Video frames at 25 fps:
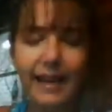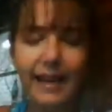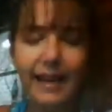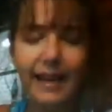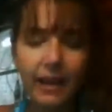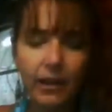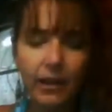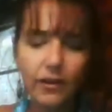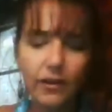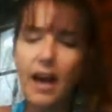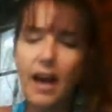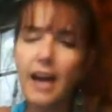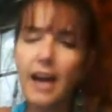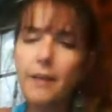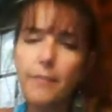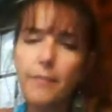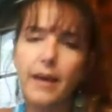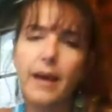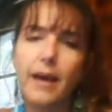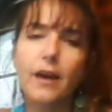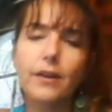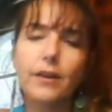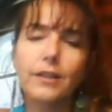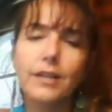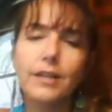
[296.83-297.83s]
hear a
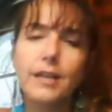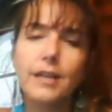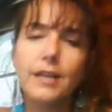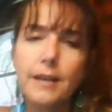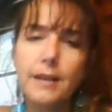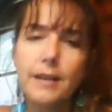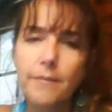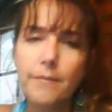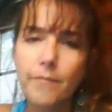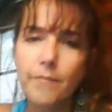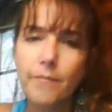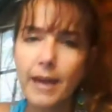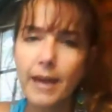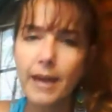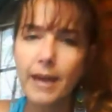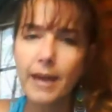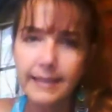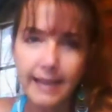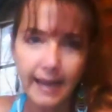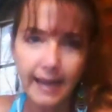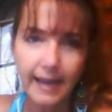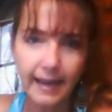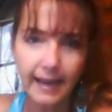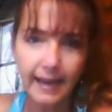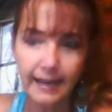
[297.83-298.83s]
lot about
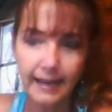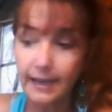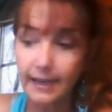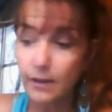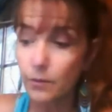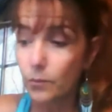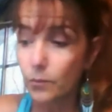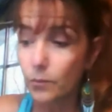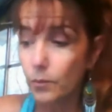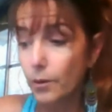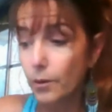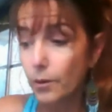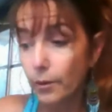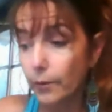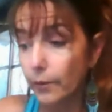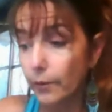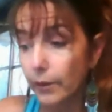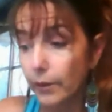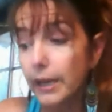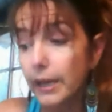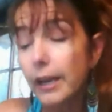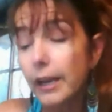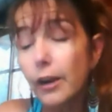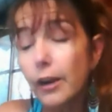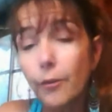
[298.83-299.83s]
meditating, and we're
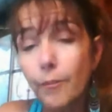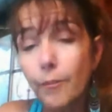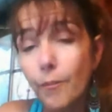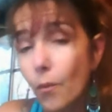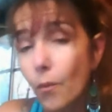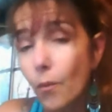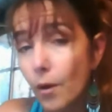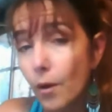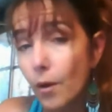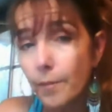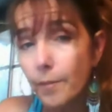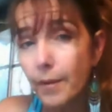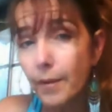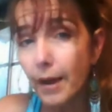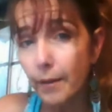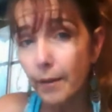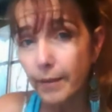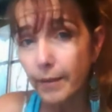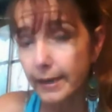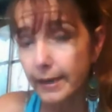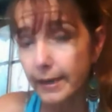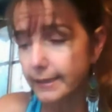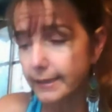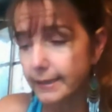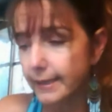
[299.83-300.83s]
going to hear more about
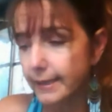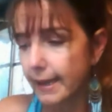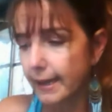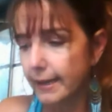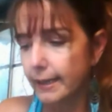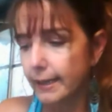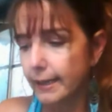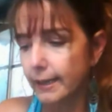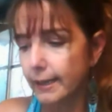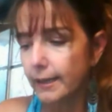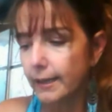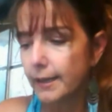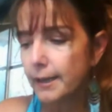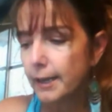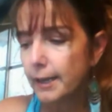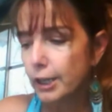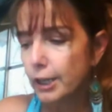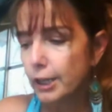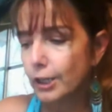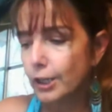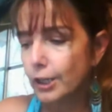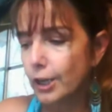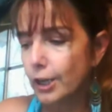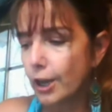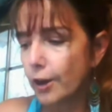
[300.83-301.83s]
meditating,
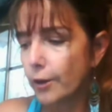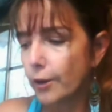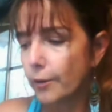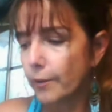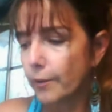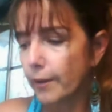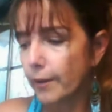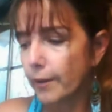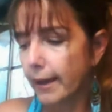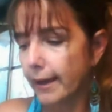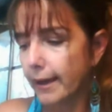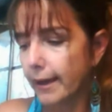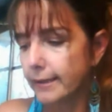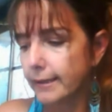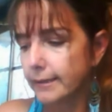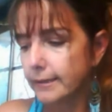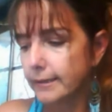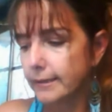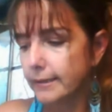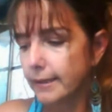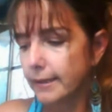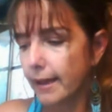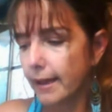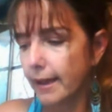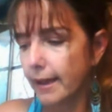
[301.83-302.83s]
as